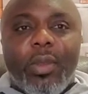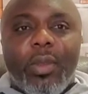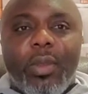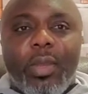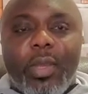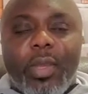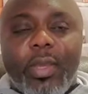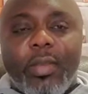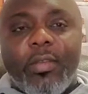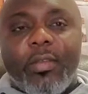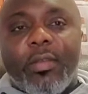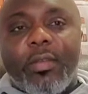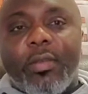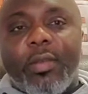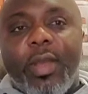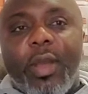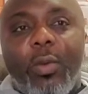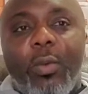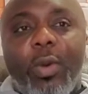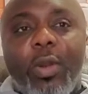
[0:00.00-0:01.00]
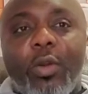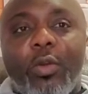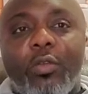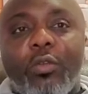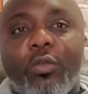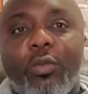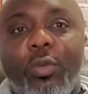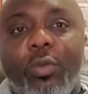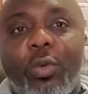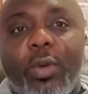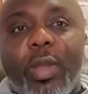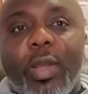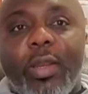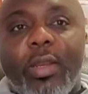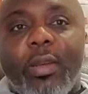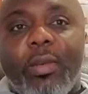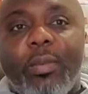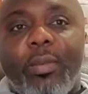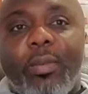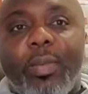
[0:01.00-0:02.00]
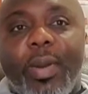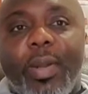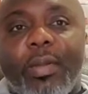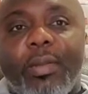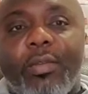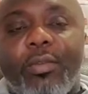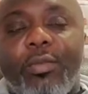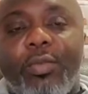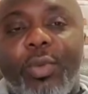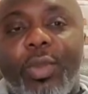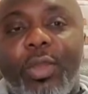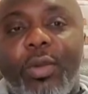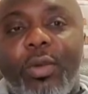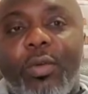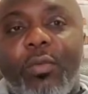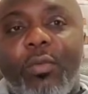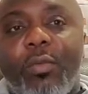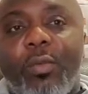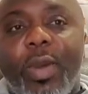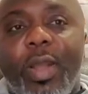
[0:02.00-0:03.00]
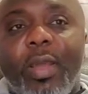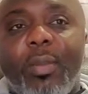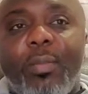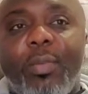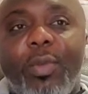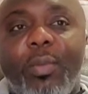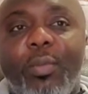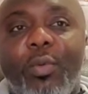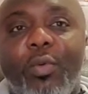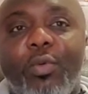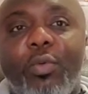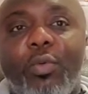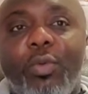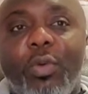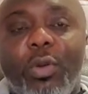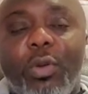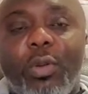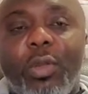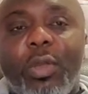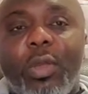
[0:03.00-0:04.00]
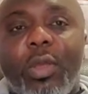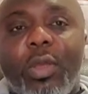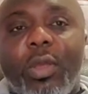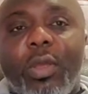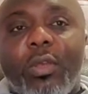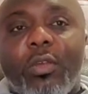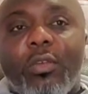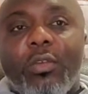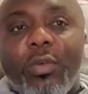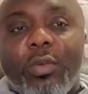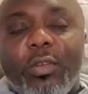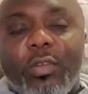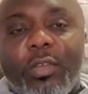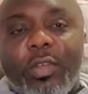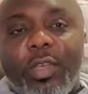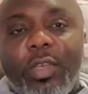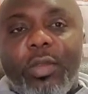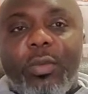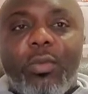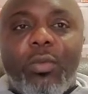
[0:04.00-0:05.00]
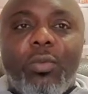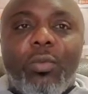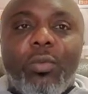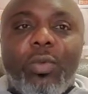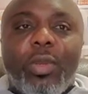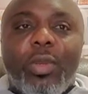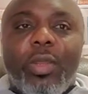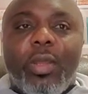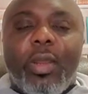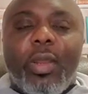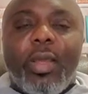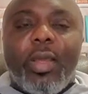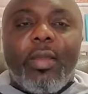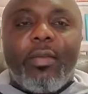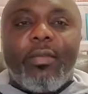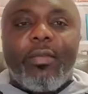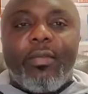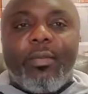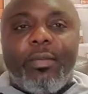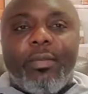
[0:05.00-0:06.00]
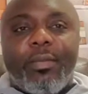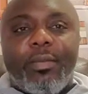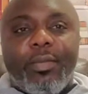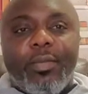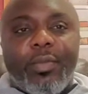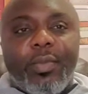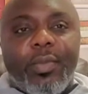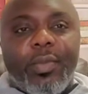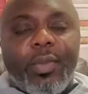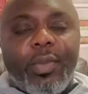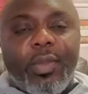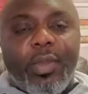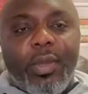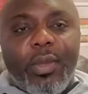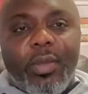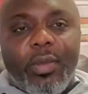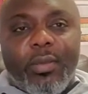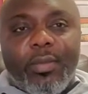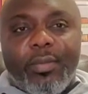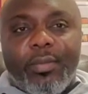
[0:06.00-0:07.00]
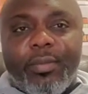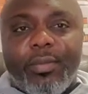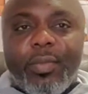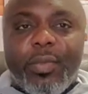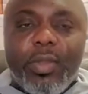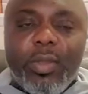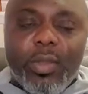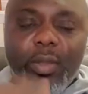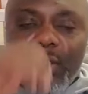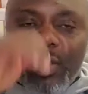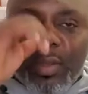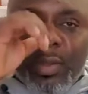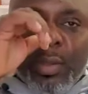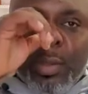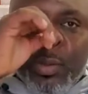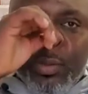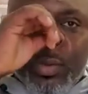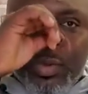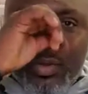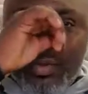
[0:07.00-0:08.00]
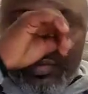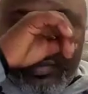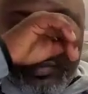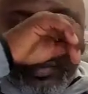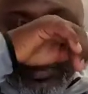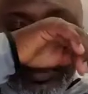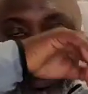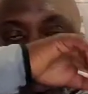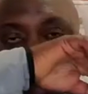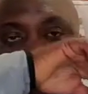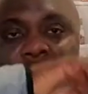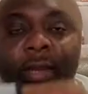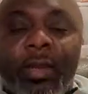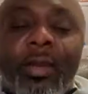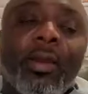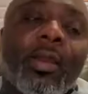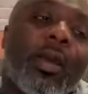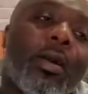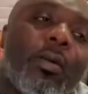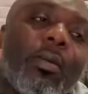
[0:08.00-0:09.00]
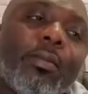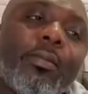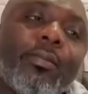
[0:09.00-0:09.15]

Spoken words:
Yes, I want us to look at it, part 3 of why people do not succeed with their life. Yeah, I want us to look at it now.